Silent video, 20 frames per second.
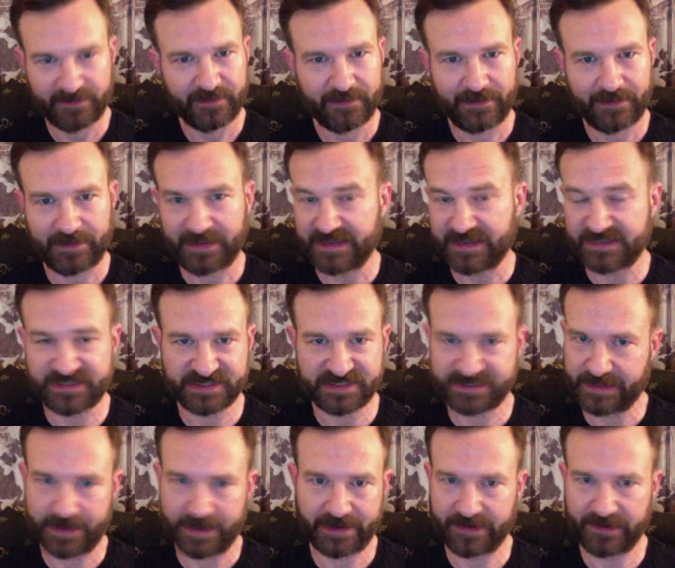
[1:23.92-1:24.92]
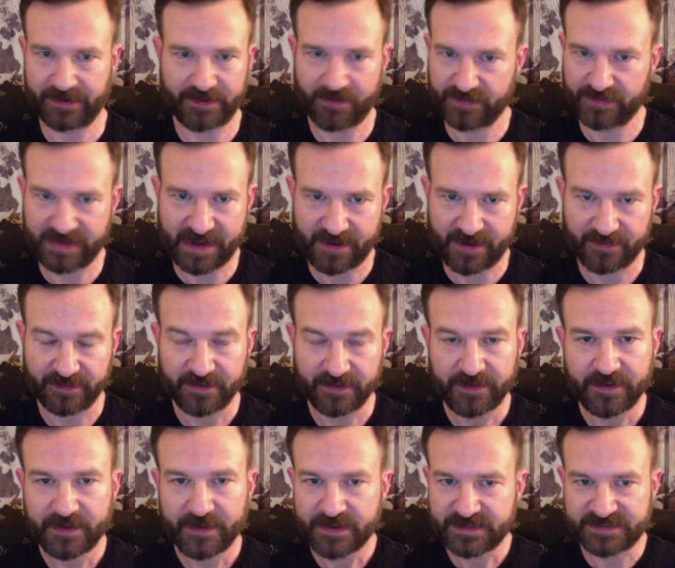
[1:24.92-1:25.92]
he's just not going to go down.
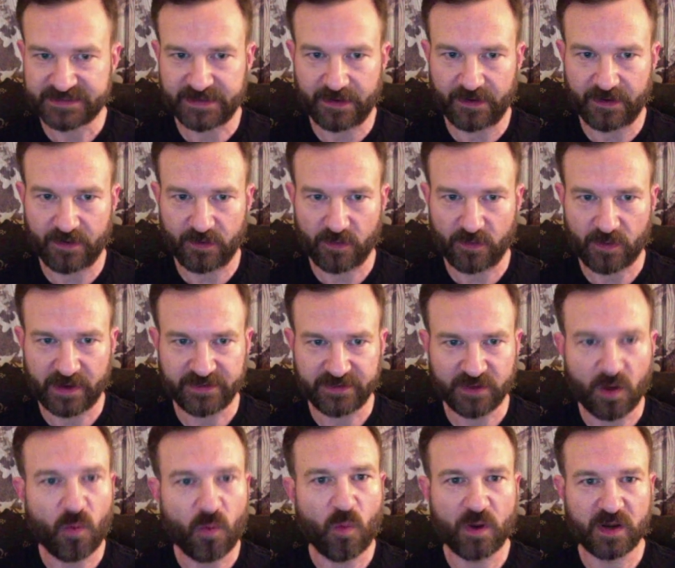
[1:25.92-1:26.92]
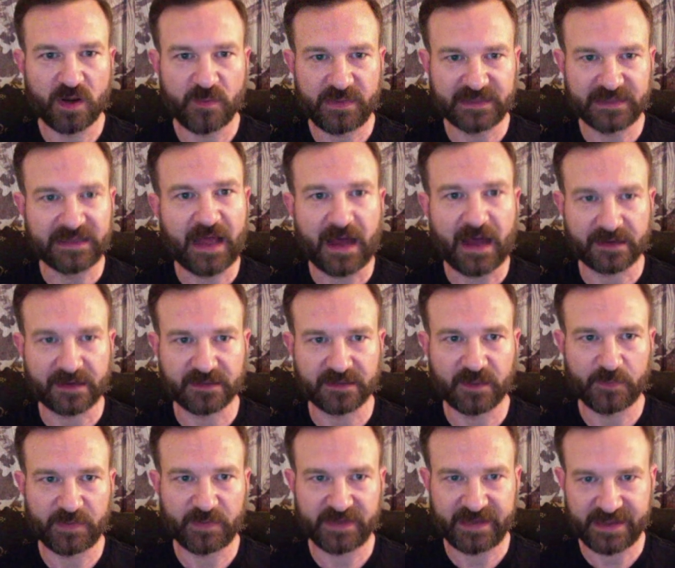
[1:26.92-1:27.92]
So I don't want to be locked
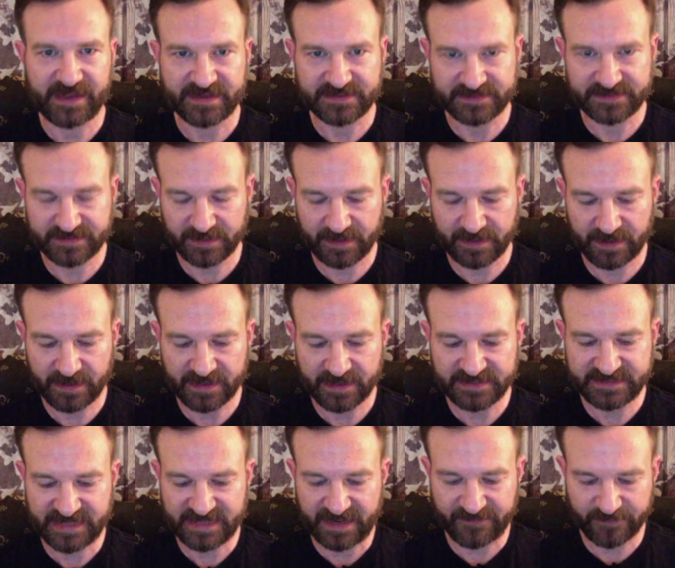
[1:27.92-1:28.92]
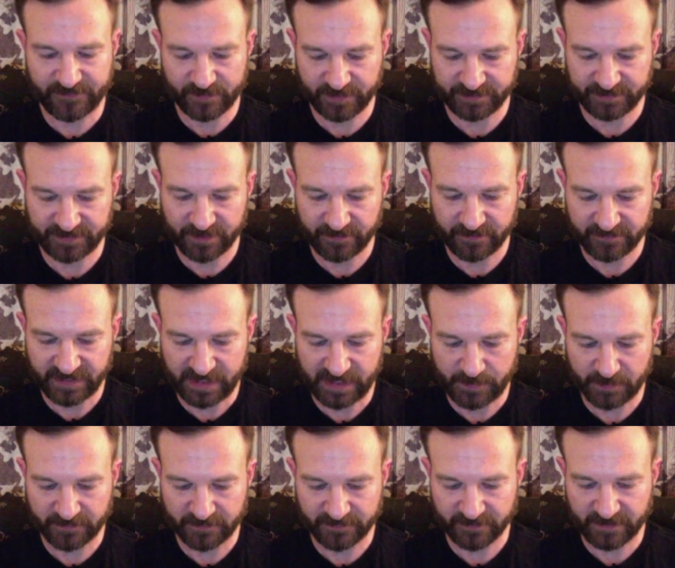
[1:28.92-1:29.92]
up against a Zeph or a Dove
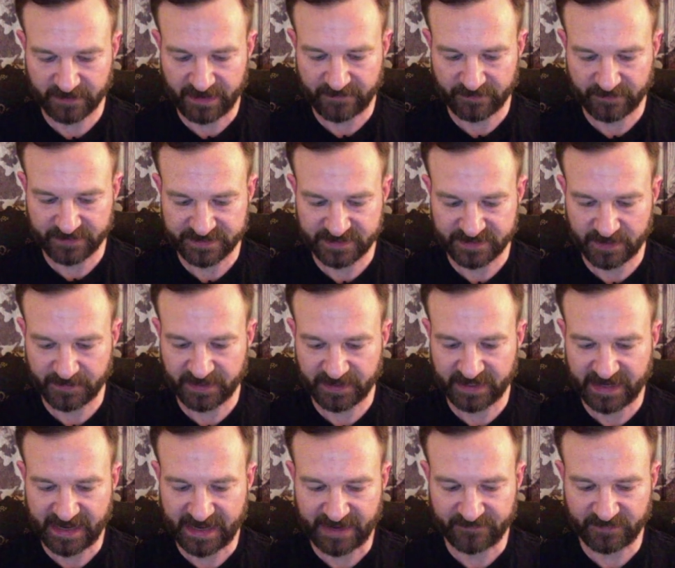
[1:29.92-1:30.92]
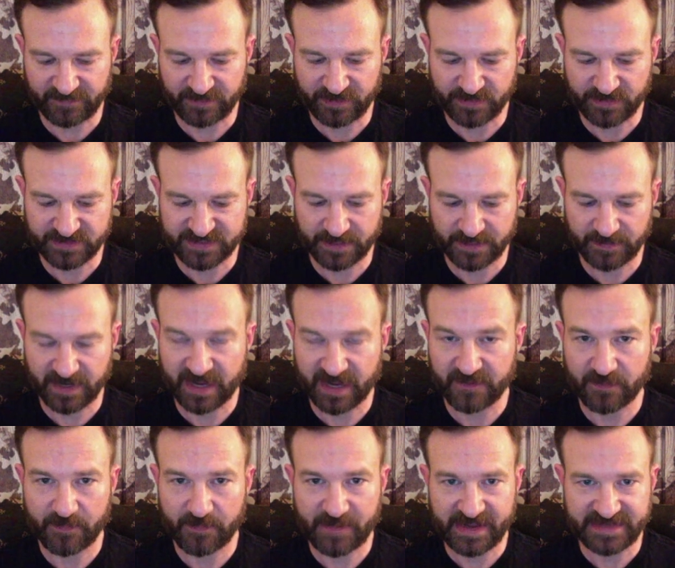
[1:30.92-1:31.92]
Keeper forever, so I'm going to have to do some kind
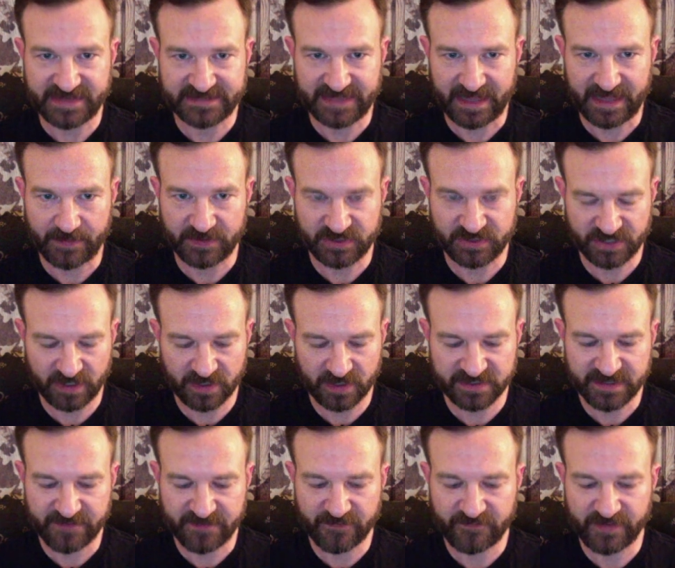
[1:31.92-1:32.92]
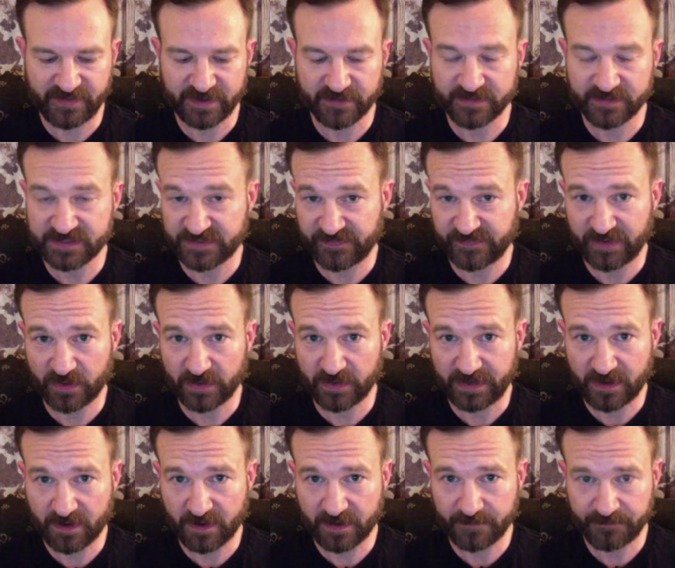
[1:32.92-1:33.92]
of a base damage. I also have a Vigorous Fury
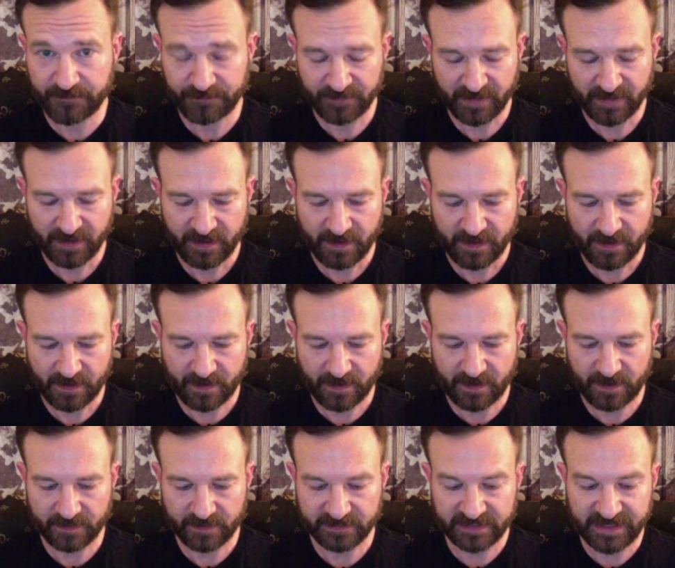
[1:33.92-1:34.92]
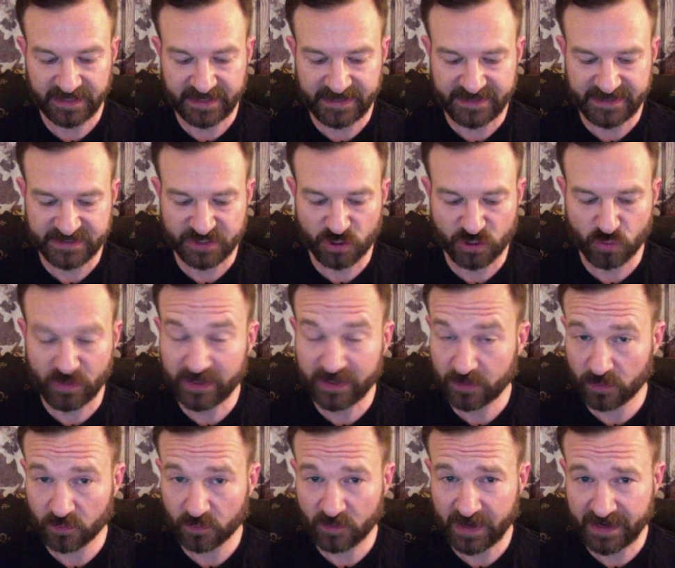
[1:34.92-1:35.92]
on him to get his
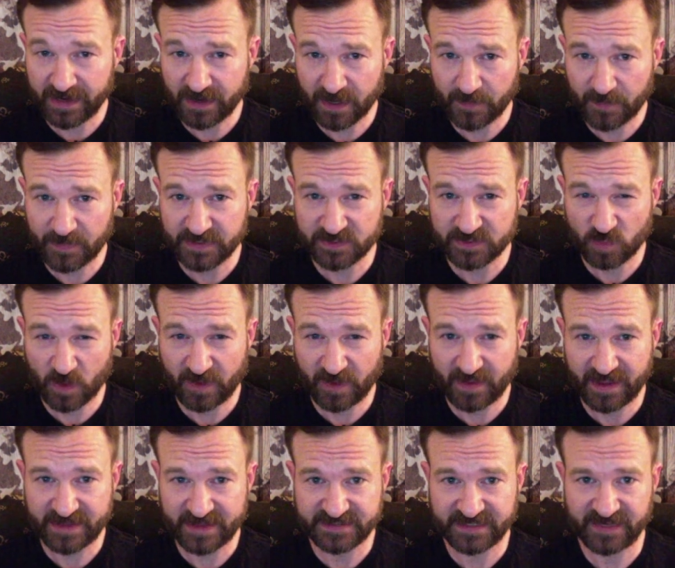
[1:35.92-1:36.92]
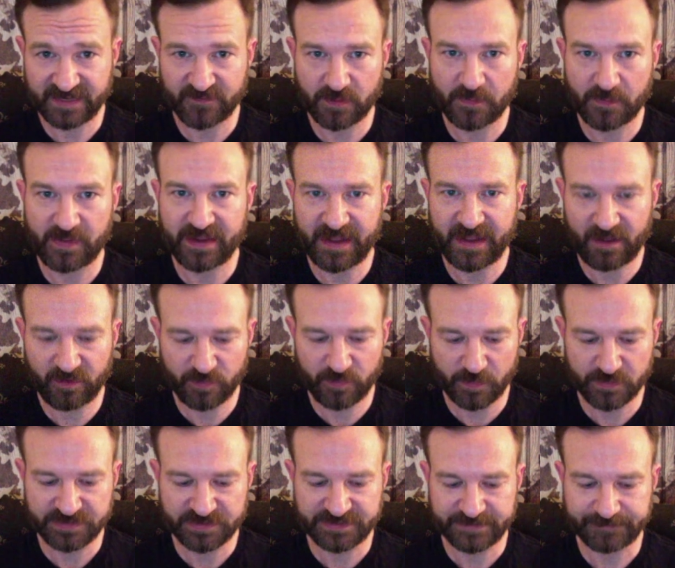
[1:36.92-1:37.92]
critical rate up, as well as to give him a big health
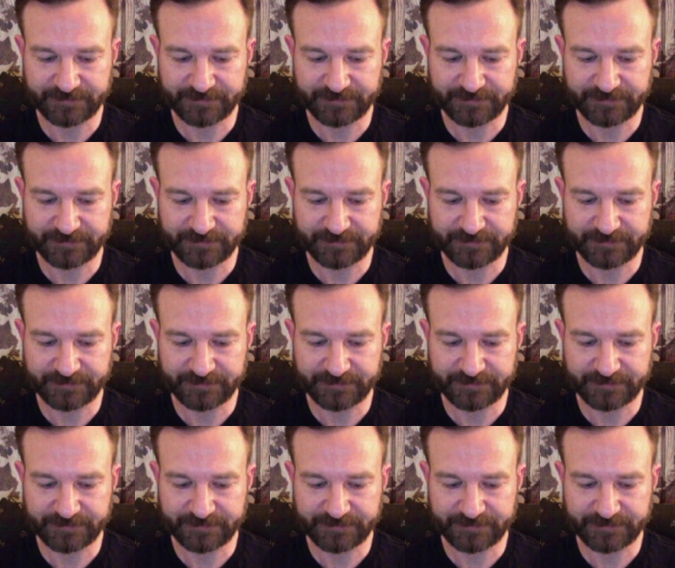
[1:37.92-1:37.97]
boost.